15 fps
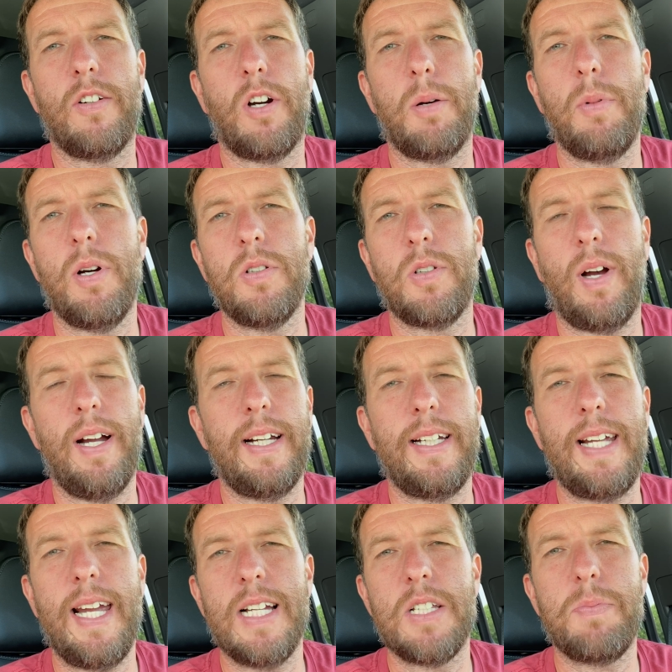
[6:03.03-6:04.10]
turbo, so I
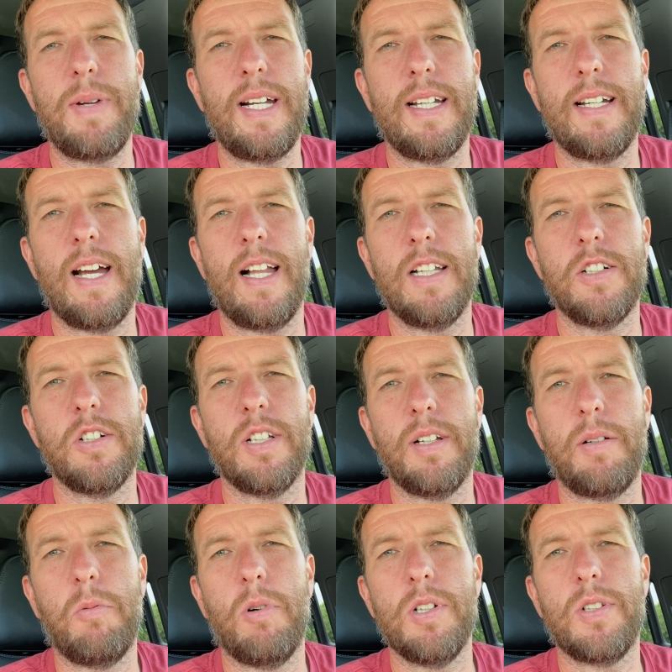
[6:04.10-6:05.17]
can't speak
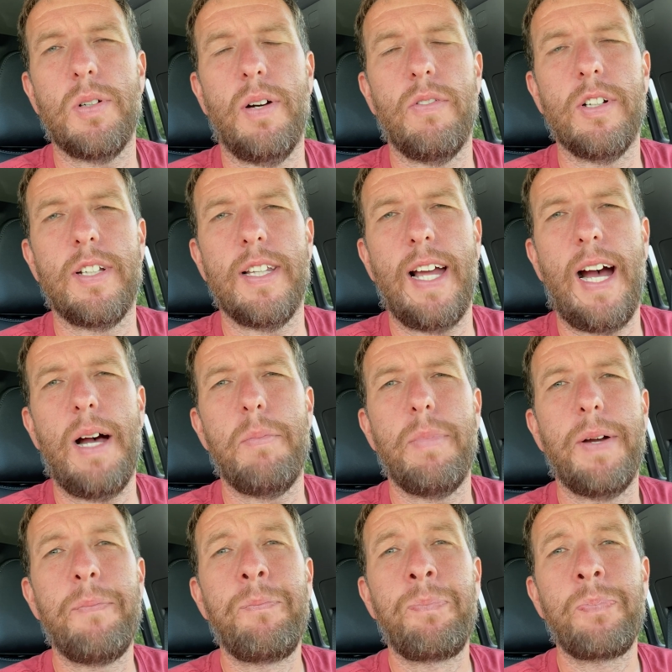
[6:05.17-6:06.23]
intelligently whatsoever to that.
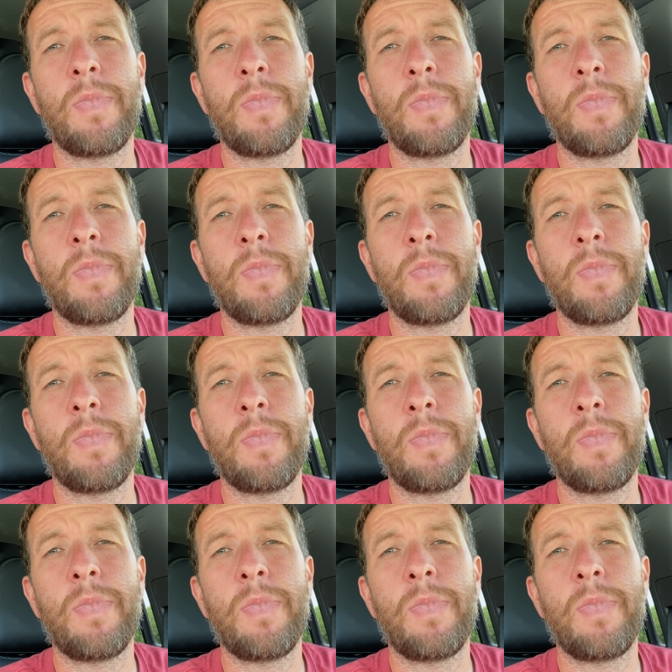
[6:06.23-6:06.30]
But